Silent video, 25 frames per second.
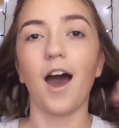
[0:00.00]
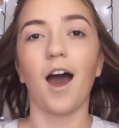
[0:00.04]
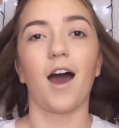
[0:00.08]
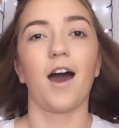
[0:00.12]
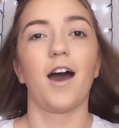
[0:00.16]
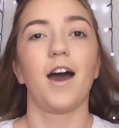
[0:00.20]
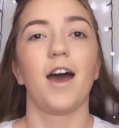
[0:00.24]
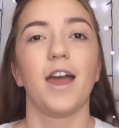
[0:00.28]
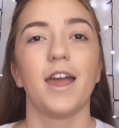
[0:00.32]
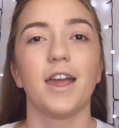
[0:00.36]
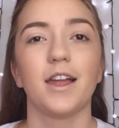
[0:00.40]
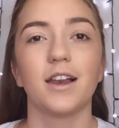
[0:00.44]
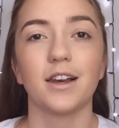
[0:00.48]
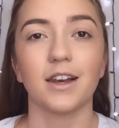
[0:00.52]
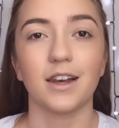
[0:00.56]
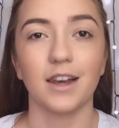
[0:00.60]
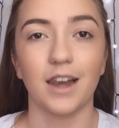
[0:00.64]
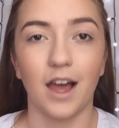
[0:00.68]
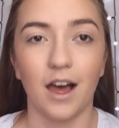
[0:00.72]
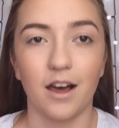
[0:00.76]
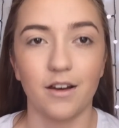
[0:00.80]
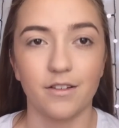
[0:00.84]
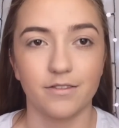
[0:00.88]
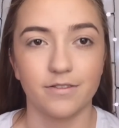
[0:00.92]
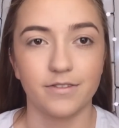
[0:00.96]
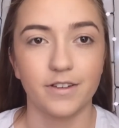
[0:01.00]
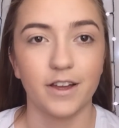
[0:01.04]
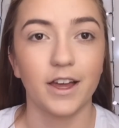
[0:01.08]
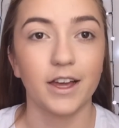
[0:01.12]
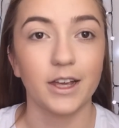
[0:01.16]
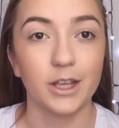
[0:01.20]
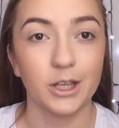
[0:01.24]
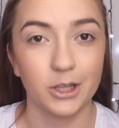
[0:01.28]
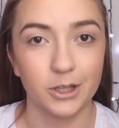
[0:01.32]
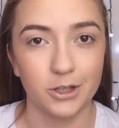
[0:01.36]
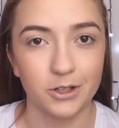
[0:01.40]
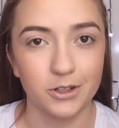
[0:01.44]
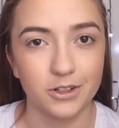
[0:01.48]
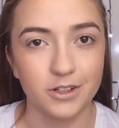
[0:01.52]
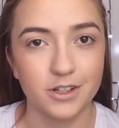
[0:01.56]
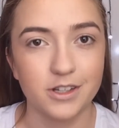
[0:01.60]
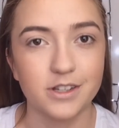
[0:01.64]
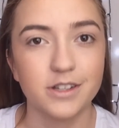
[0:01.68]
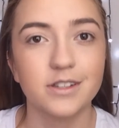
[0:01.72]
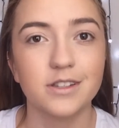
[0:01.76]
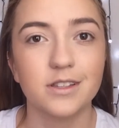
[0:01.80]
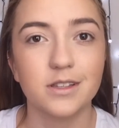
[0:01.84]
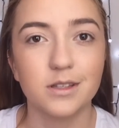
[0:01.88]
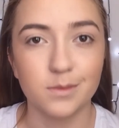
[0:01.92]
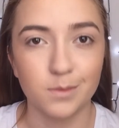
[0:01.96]
I love a good
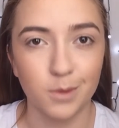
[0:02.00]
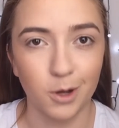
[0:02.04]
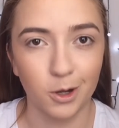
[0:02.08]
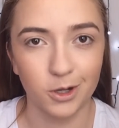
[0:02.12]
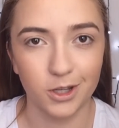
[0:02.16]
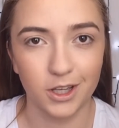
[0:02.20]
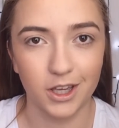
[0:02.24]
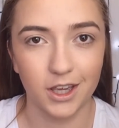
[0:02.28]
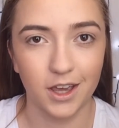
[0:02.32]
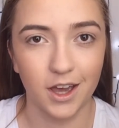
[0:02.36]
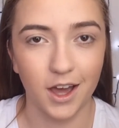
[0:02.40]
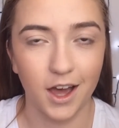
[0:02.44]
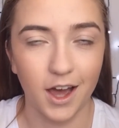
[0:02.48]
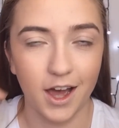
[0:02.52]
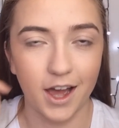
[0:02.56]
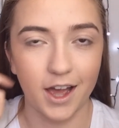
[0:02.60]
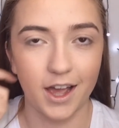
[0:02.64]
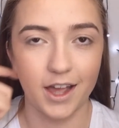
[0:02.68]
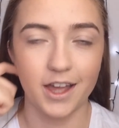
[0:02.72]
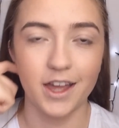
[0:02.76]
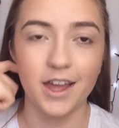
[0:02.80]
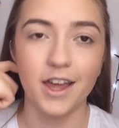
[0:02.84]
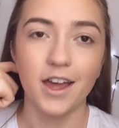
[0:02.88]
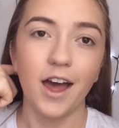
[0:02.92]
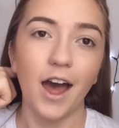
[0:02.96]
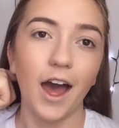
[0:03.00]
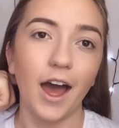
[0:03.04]
smoky eye.